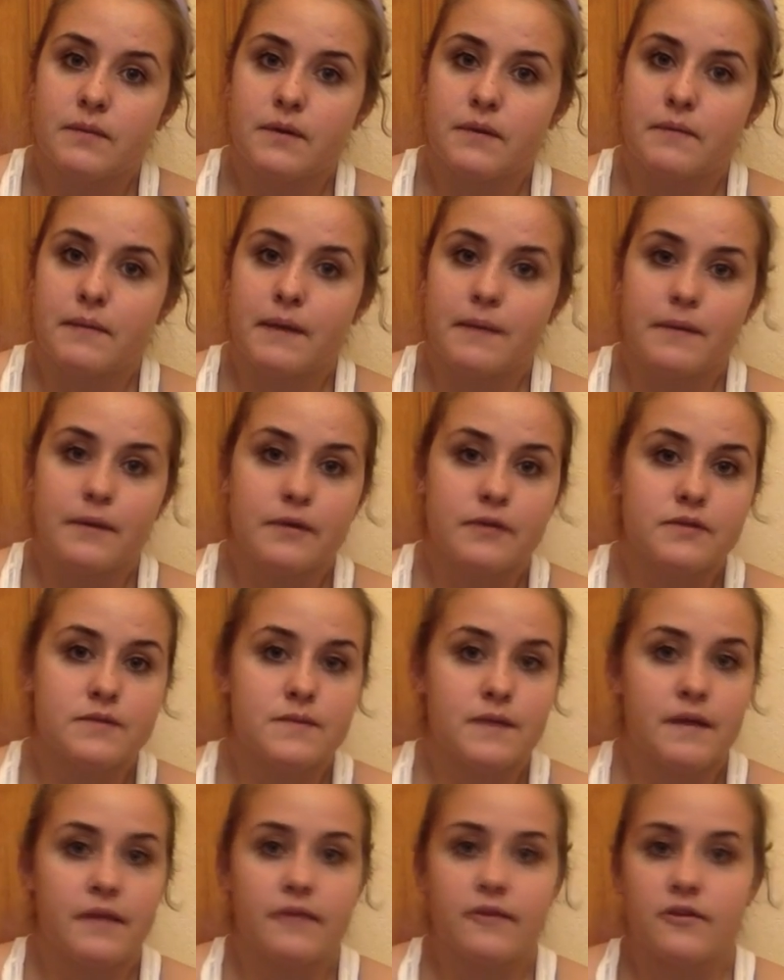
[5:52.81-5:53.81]
but maybe you
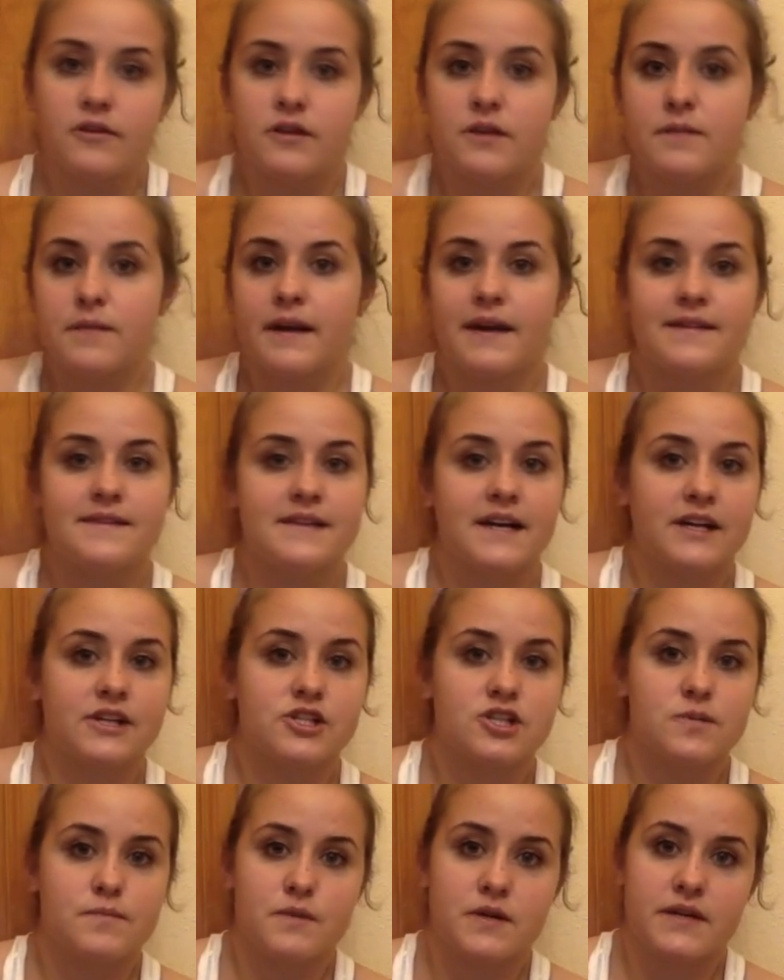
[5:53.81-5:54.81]
spend 30 minutes
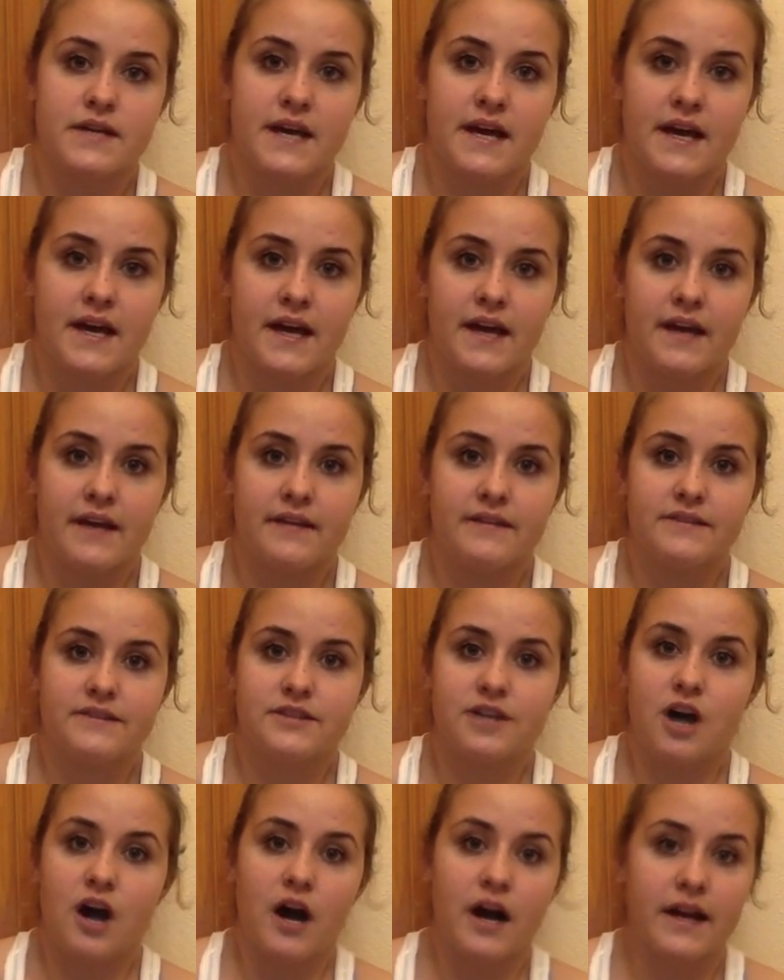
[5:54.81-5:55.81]
extra per day
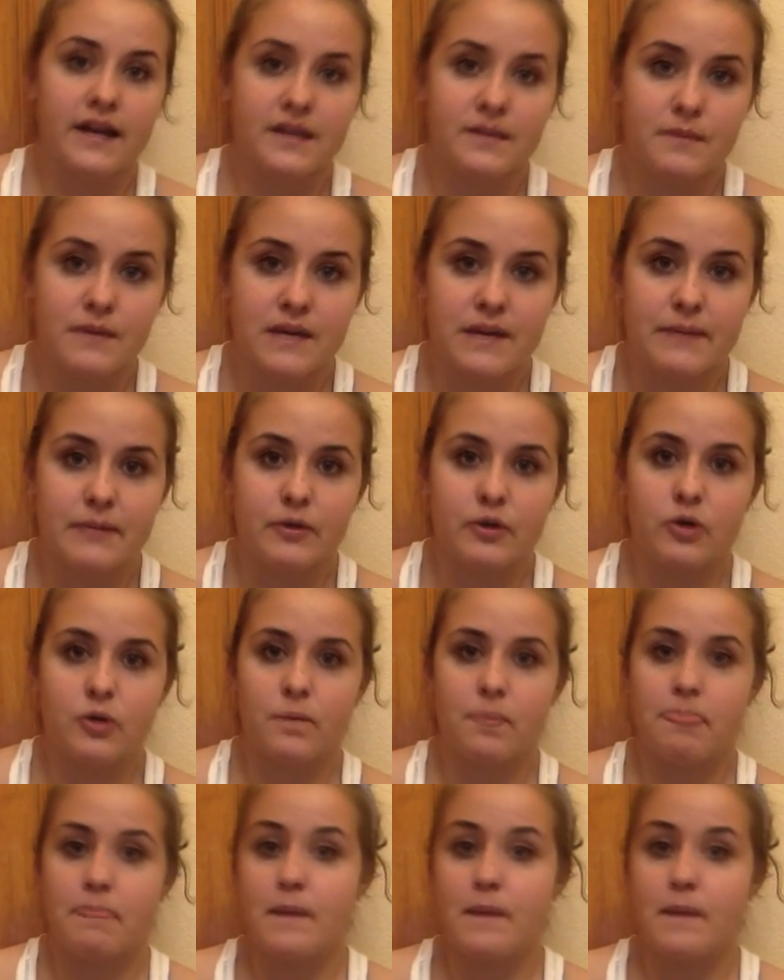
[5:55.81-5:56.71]
talking to people,